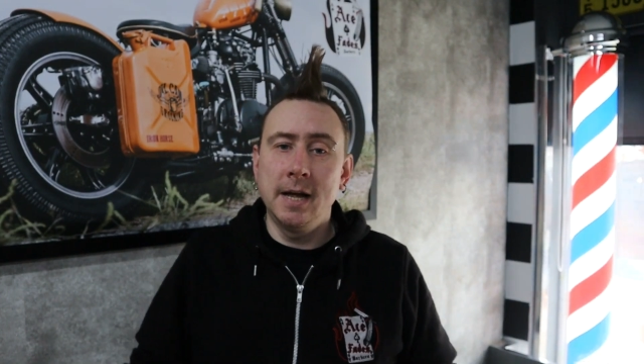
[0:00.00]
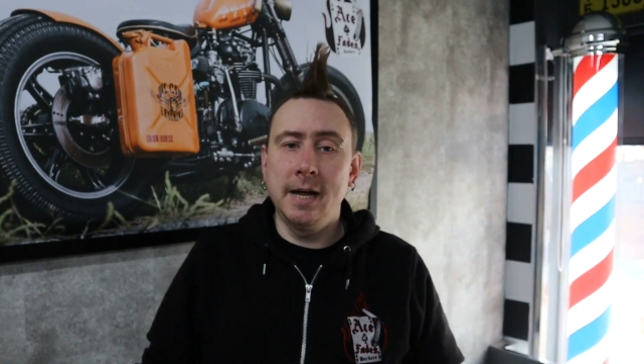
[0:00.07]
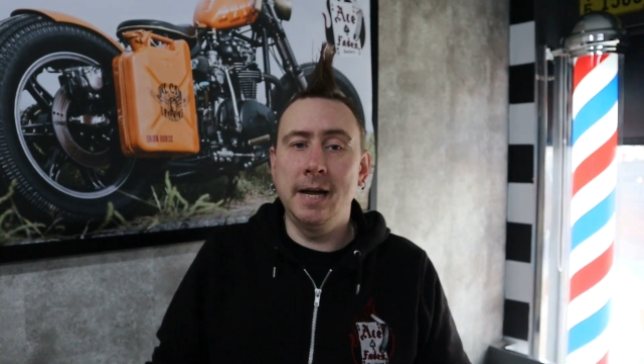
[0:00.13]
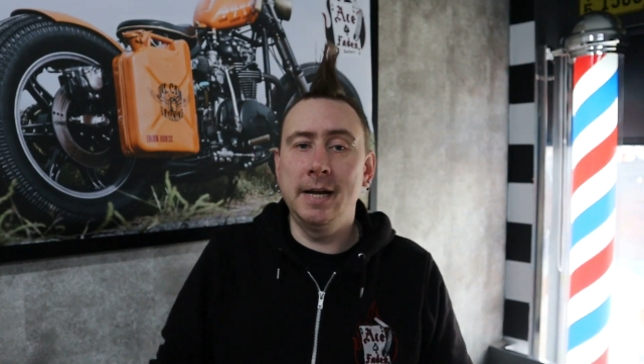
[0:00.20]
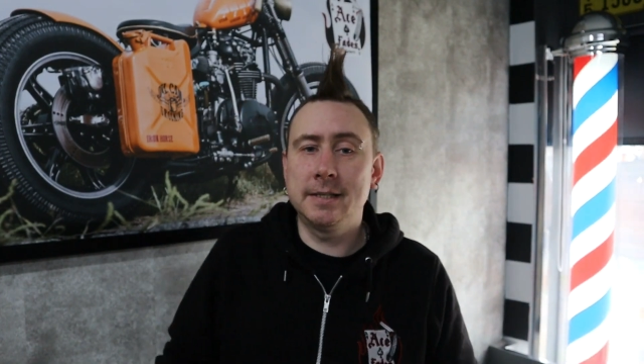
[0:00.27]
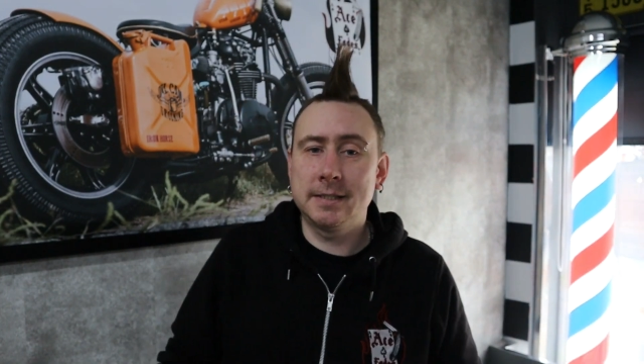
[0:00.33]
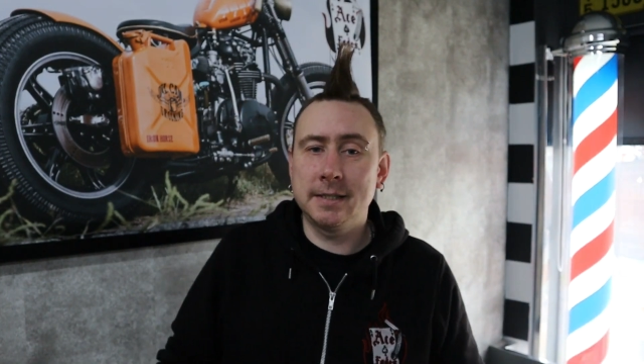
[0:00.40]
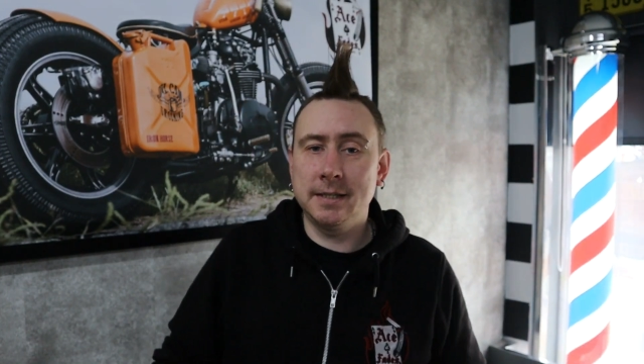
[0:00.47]

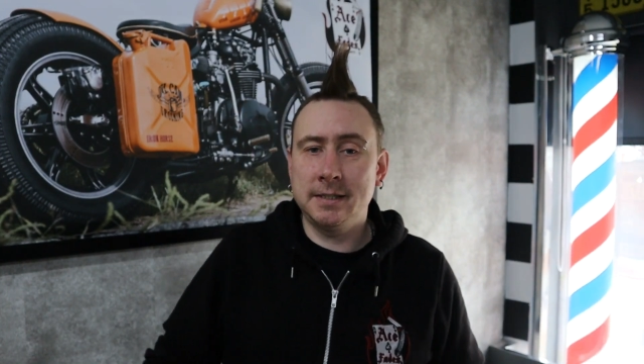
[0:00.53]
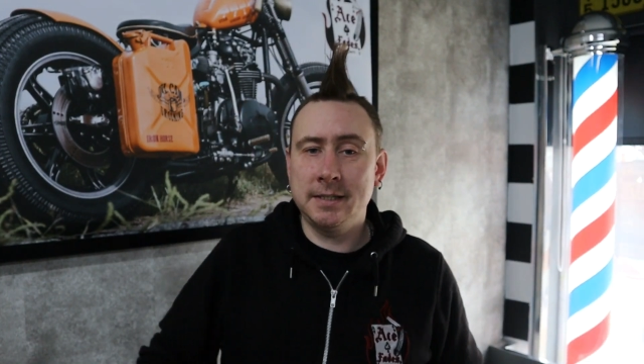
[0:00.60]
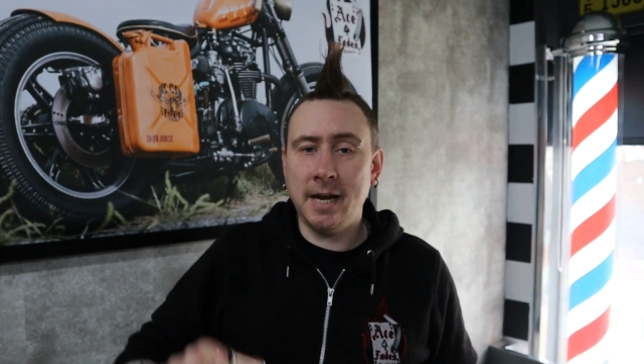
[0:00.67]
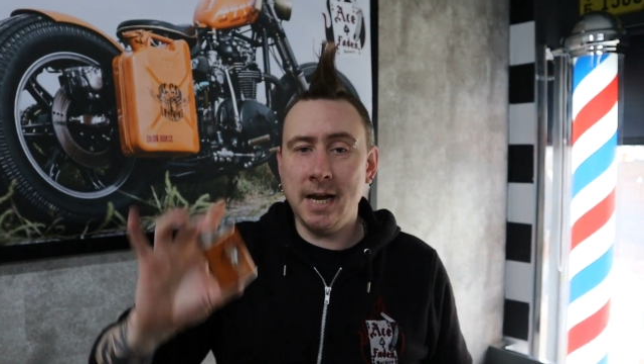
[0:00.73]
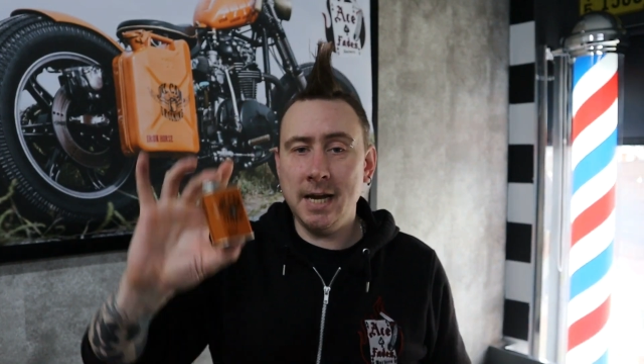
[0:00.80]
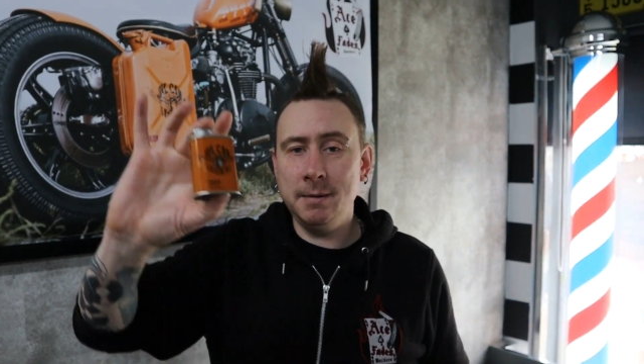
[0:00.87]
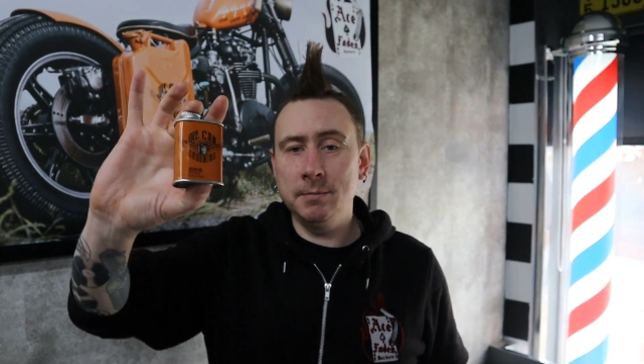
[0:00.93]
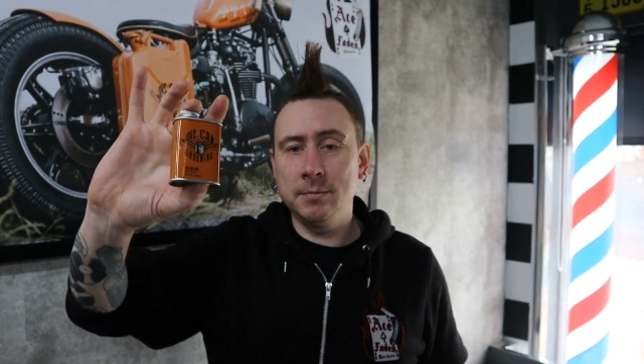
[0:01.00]
It
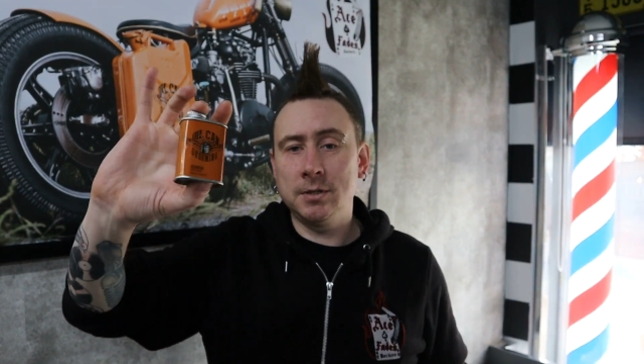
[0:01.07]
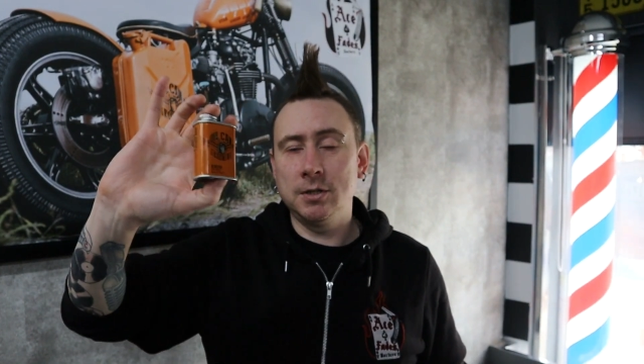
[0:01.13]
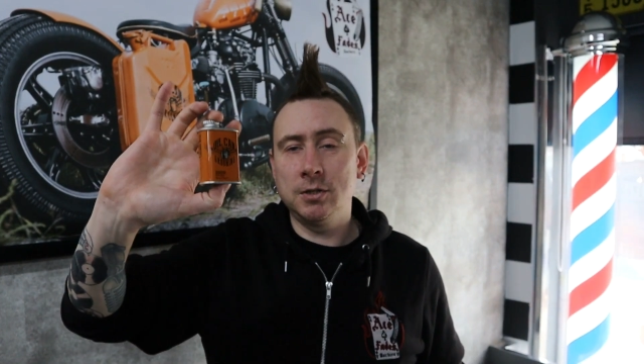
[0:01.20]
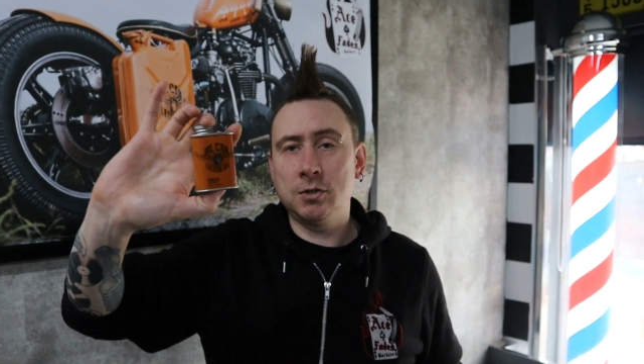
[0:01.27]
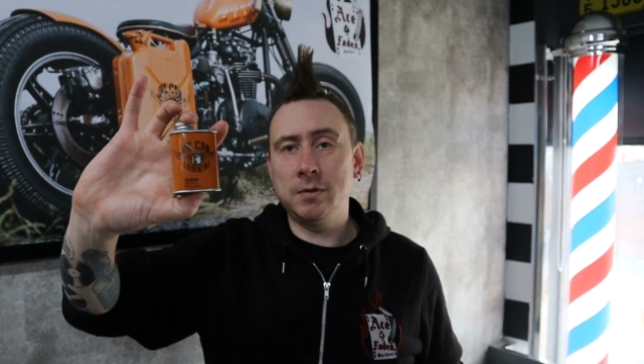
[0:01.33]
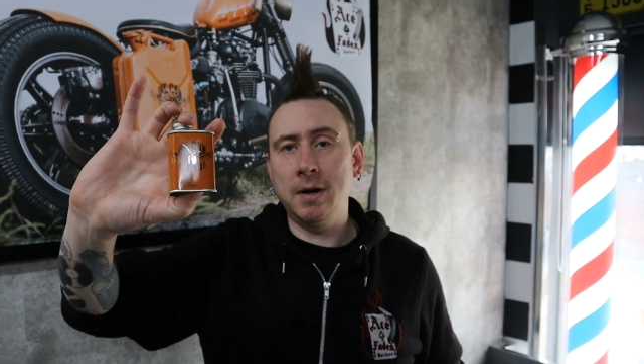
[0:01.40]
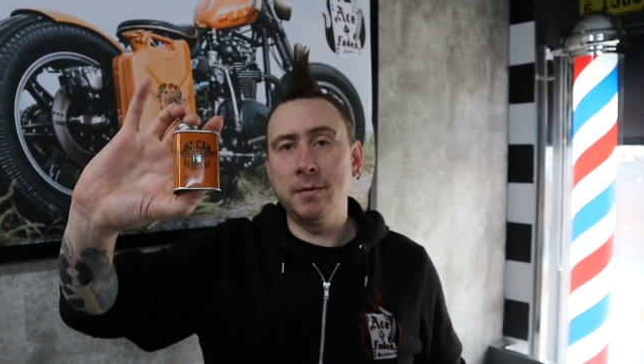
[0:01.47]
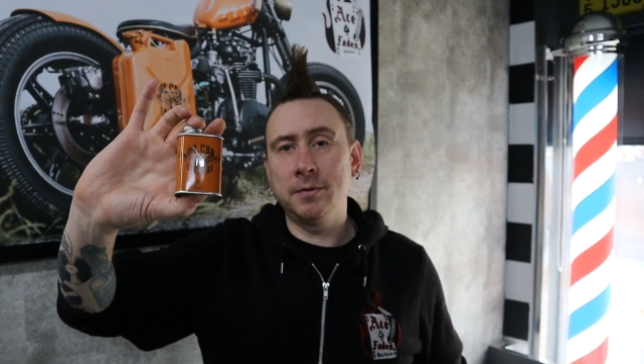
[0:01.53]
tames,
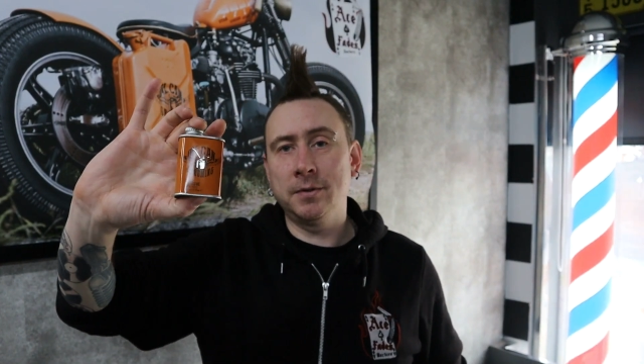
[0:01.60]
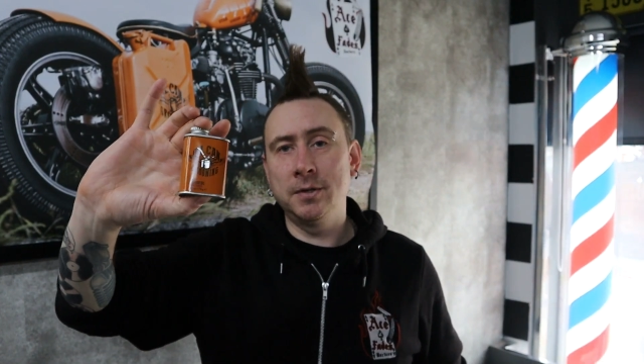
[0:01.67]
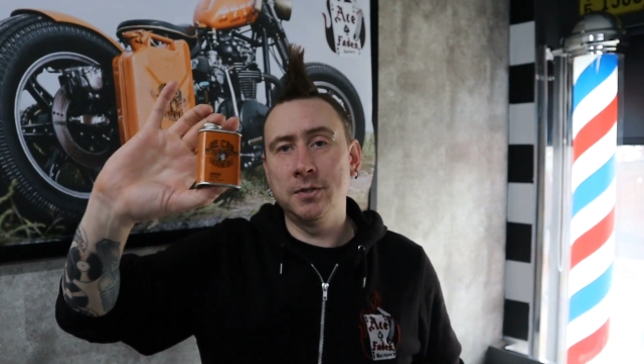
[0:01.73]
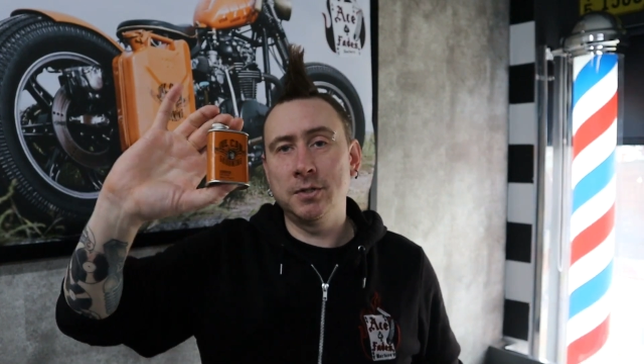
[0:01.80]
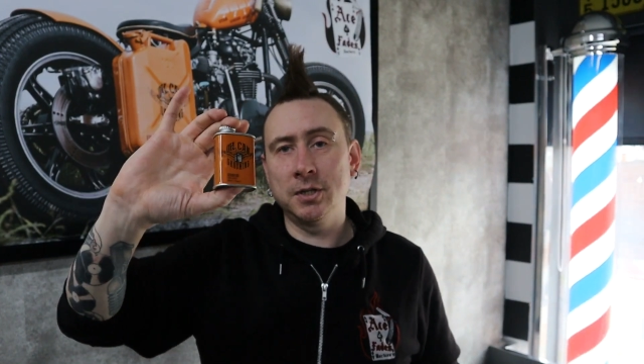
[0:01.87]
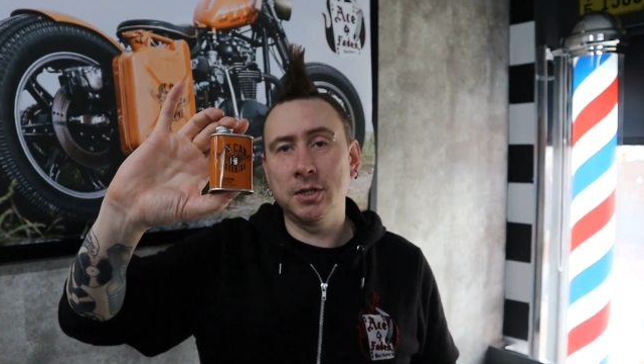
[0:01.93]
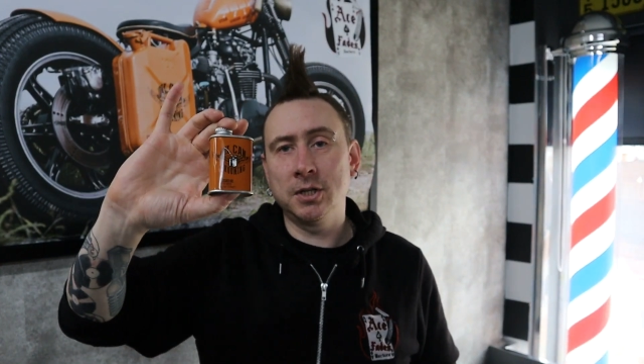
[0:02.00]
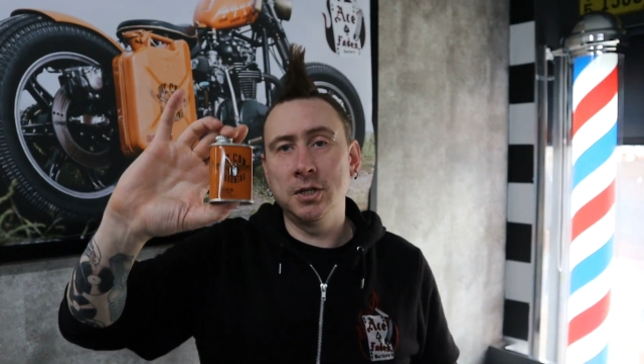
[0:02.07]
strengthens and